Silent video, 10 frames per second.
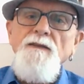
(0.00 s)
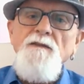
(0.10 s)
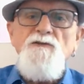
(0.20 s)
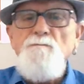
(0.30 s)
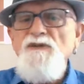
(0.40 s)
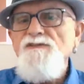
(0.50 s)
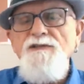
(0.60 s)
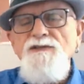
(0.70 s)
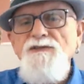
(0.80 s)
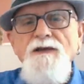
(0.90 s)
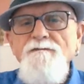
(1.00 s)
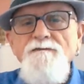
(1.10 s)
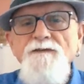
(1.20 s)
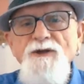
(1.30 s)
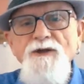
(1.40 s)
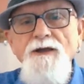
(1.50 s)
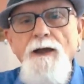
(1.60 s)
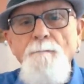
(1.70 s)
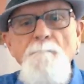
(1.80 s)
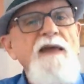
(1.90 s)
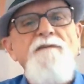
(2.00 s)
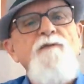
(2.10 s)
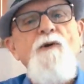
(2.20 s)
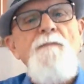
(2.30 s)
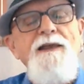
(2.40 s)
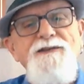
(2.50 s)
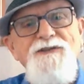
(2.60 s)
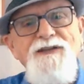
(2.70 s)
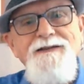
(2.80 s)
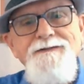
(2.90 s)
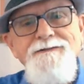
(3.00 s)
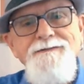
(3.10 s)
this business of metaphor medicine.